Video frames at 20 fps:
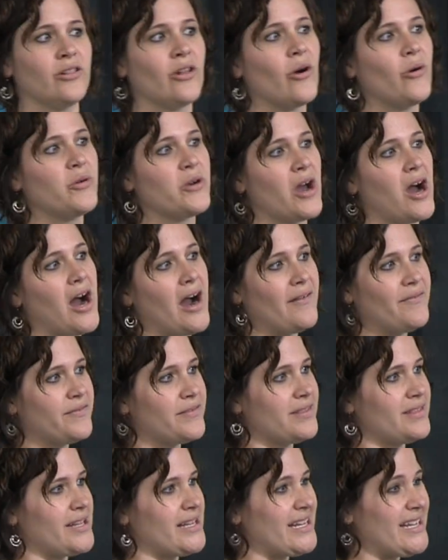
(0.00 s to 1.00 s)
load off
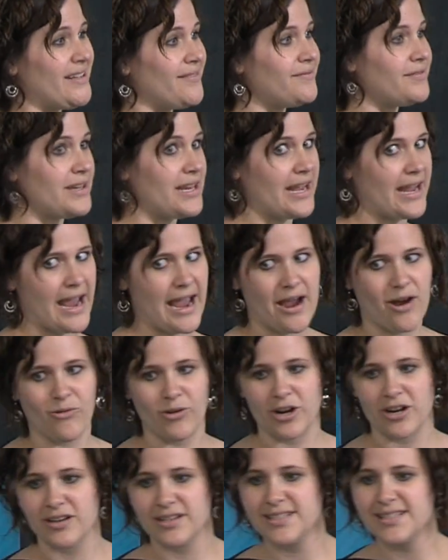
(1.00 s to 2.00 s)
the evening
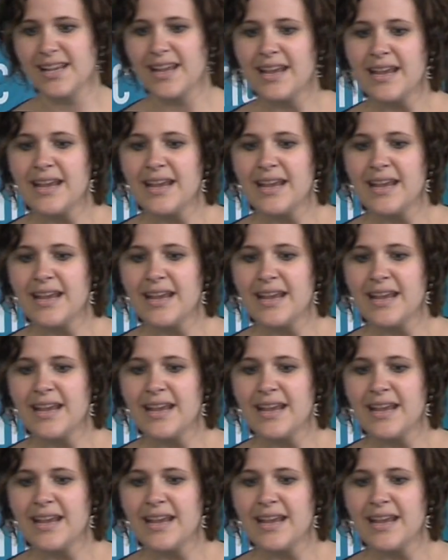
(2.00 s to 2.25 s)
hours.